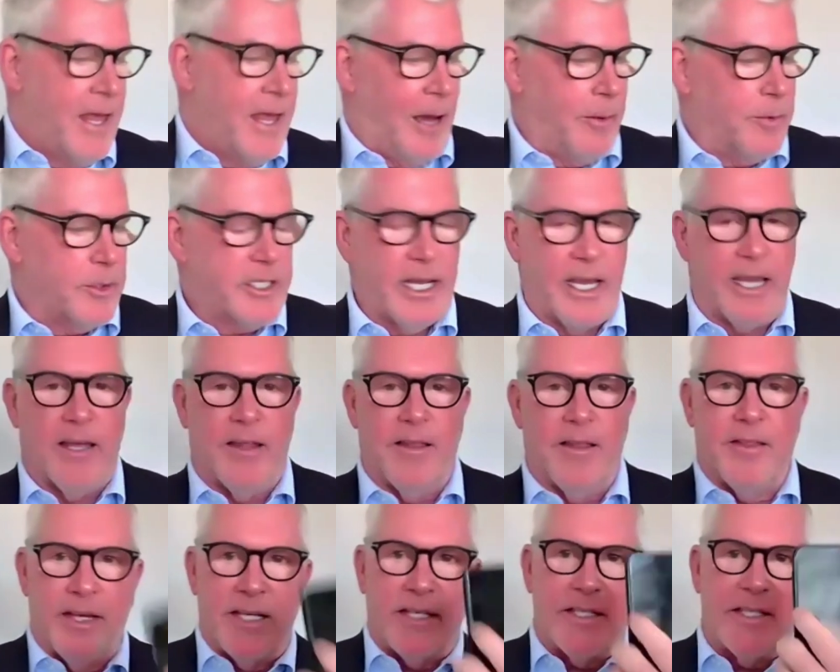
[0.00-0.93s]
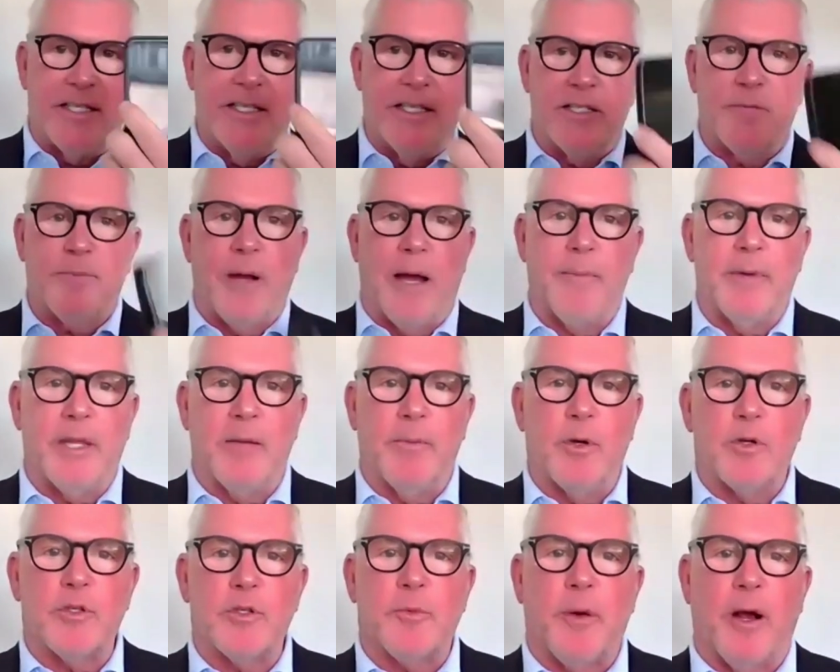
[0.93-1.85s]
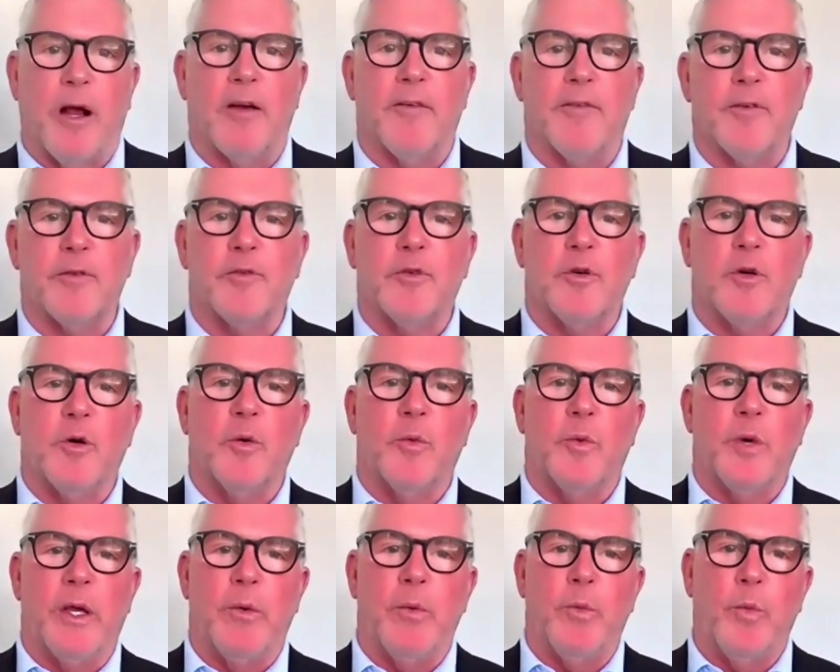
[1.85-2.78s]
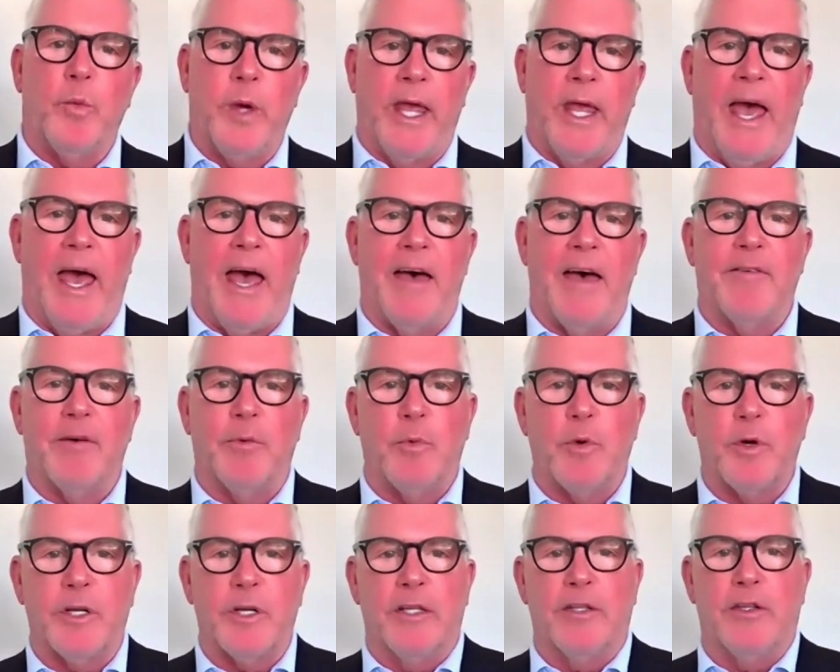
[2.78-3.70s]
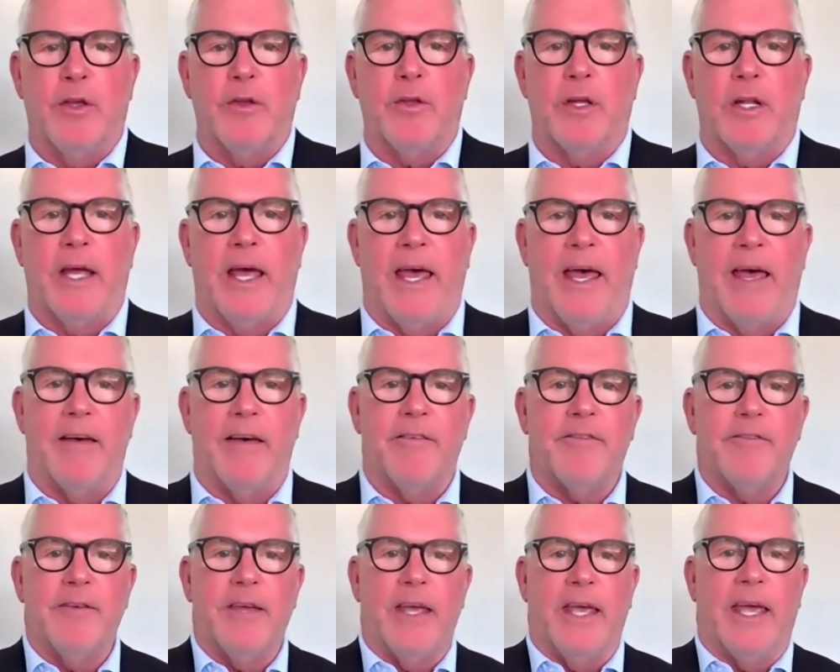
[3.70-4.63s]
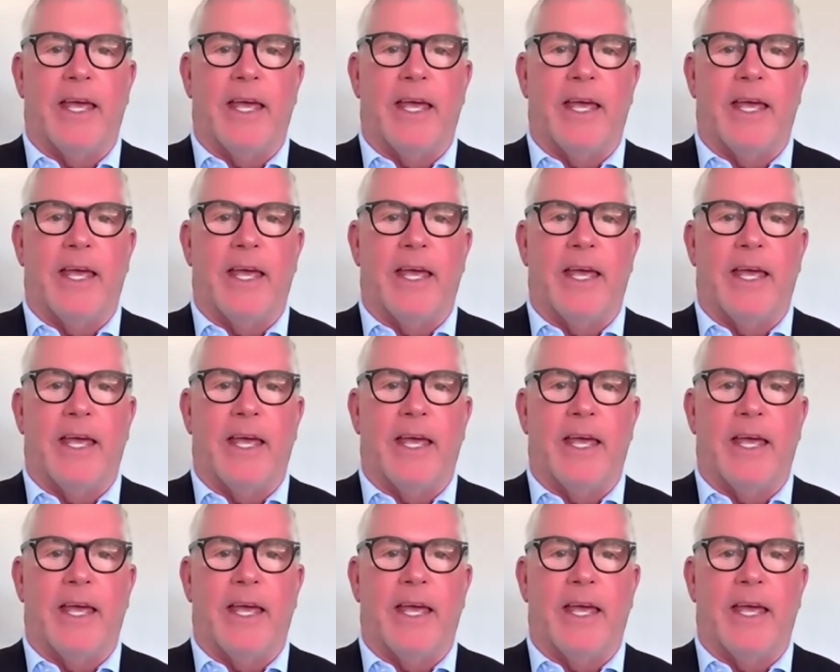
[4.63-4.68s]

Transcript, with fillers: I will tell you, this is probably the most powerful tool we we have and will continue to have.